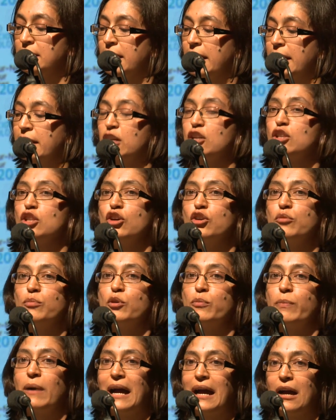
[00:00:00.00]
in a
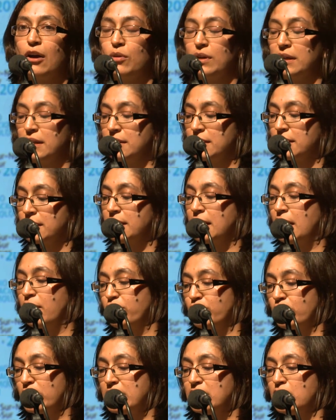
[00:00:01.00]
global power
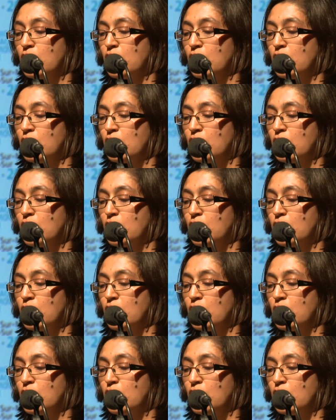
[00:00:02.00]
covering